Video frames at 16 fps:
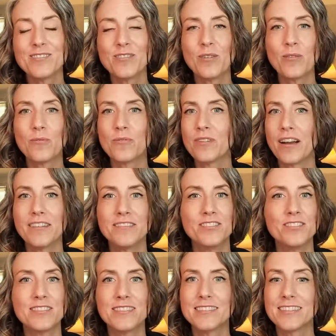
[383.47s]
So I
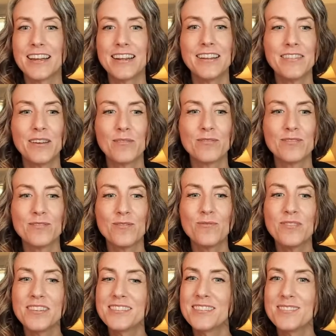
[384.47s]
just decided there was
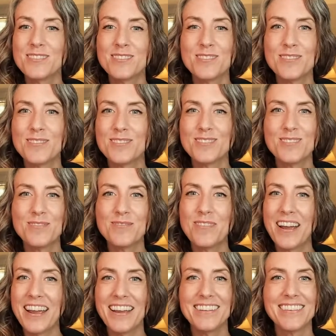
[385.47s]
no reason to
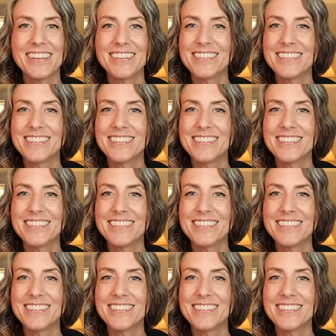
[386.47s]
wait.